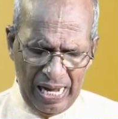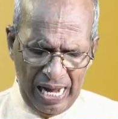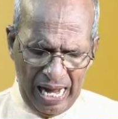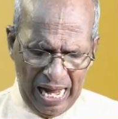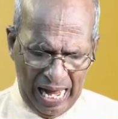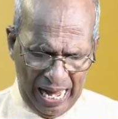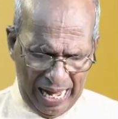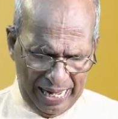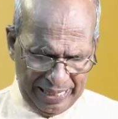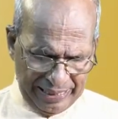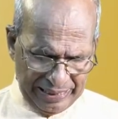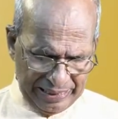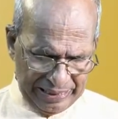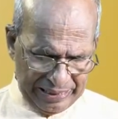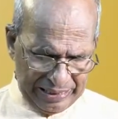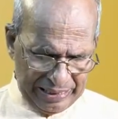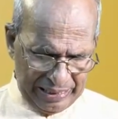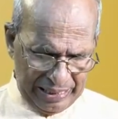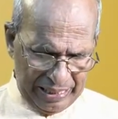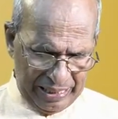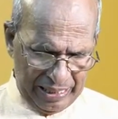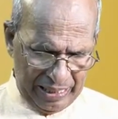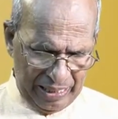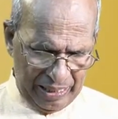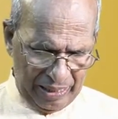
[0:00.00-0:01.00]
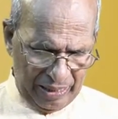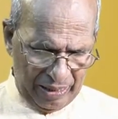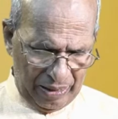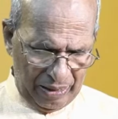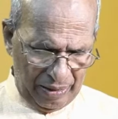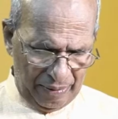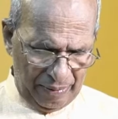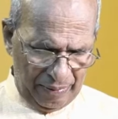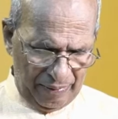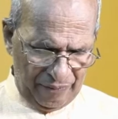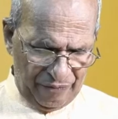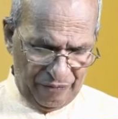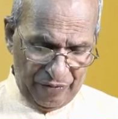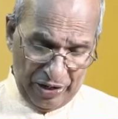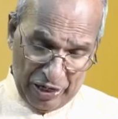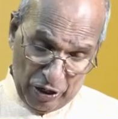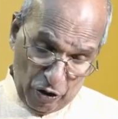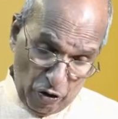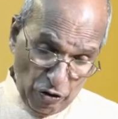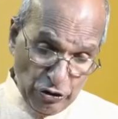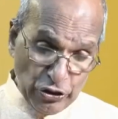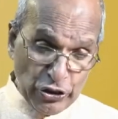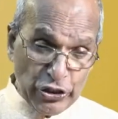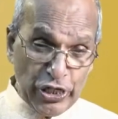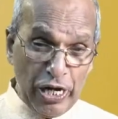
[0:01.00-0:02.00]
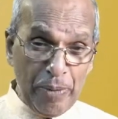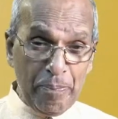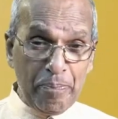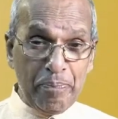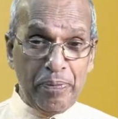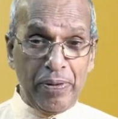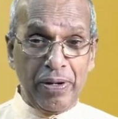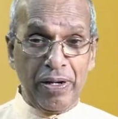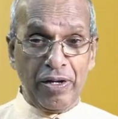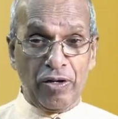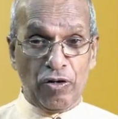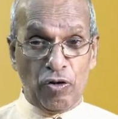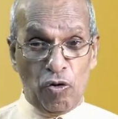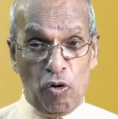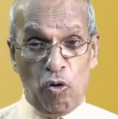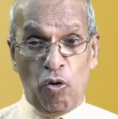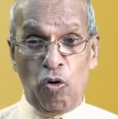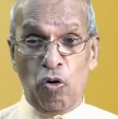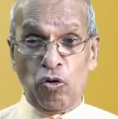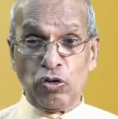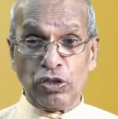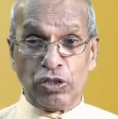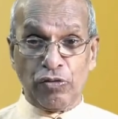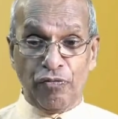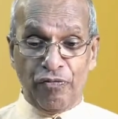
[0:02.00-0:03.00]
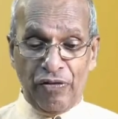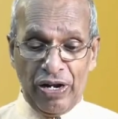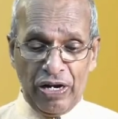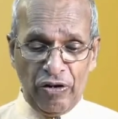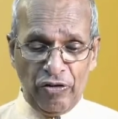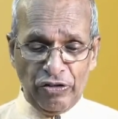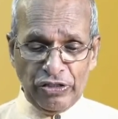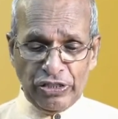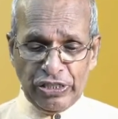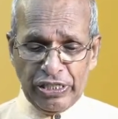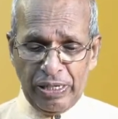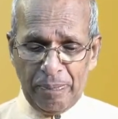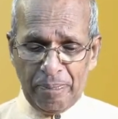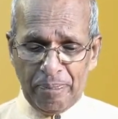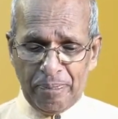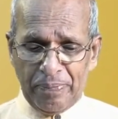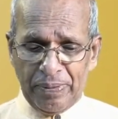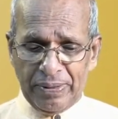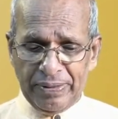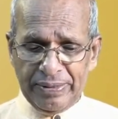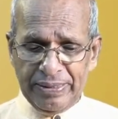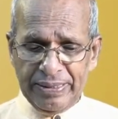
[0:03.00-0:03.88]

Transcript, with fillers: and uh, uh, fellowship, close fellowship.